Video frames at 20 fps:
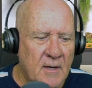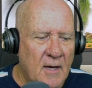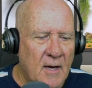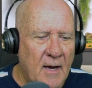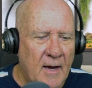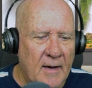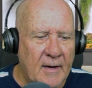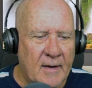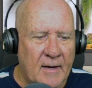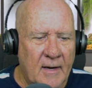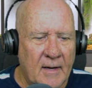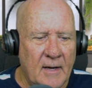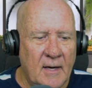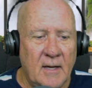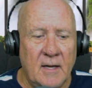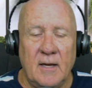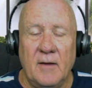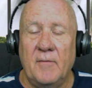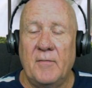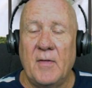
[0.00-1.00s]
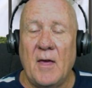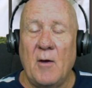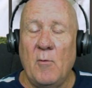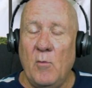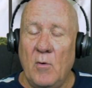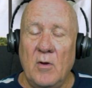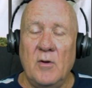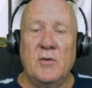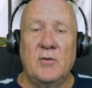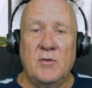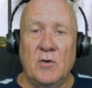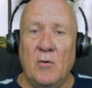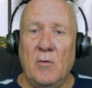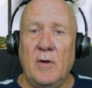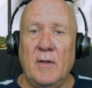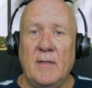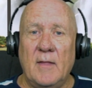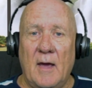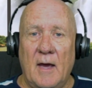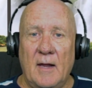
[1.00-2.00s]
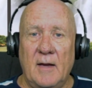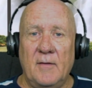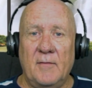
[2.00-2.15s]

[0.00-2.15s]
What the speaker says: And clearly, if they weren't doing that,